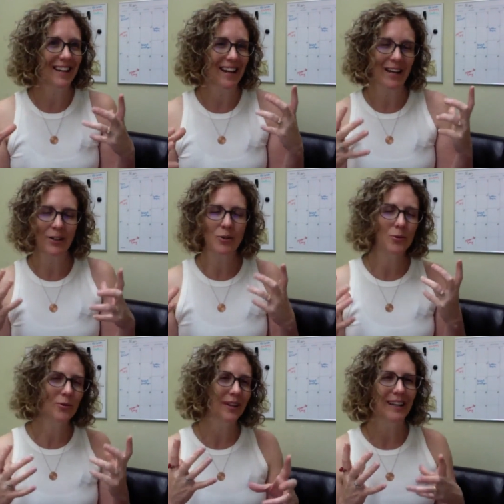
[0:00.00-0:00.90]
and
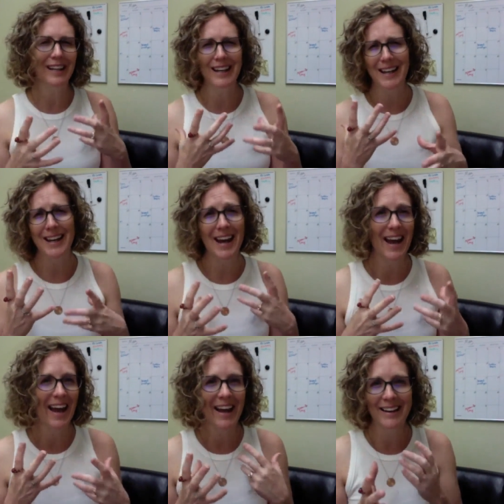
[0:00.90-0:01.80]
Kundalini
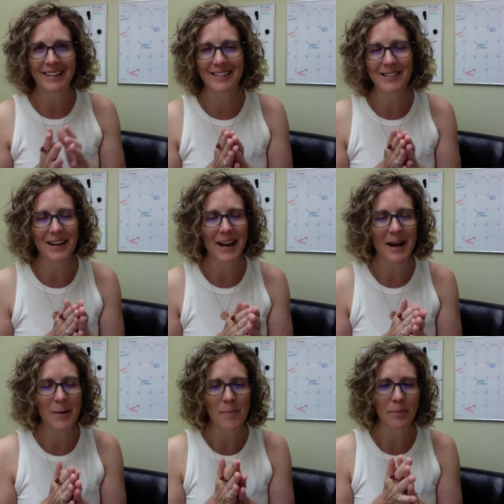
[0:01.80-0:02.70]
and
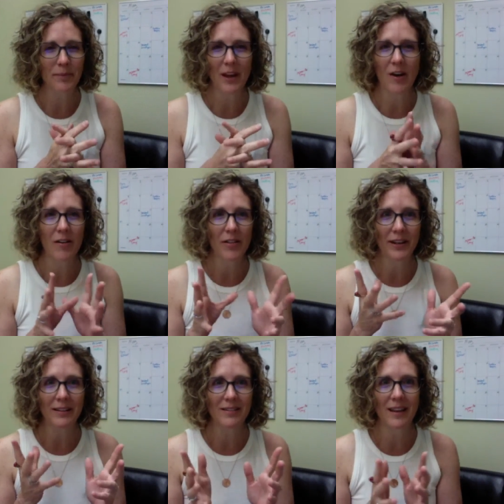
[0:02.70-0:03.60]
um, all
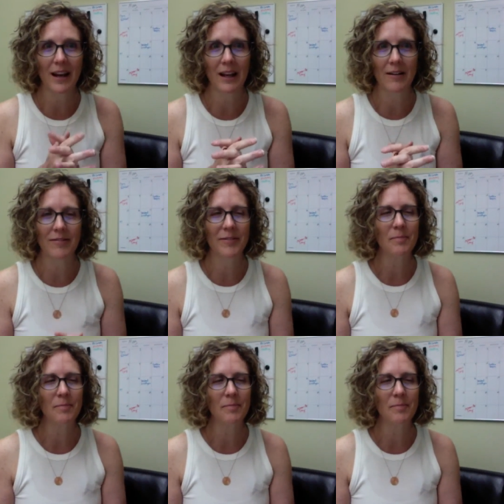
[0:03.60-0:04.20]
things that I love.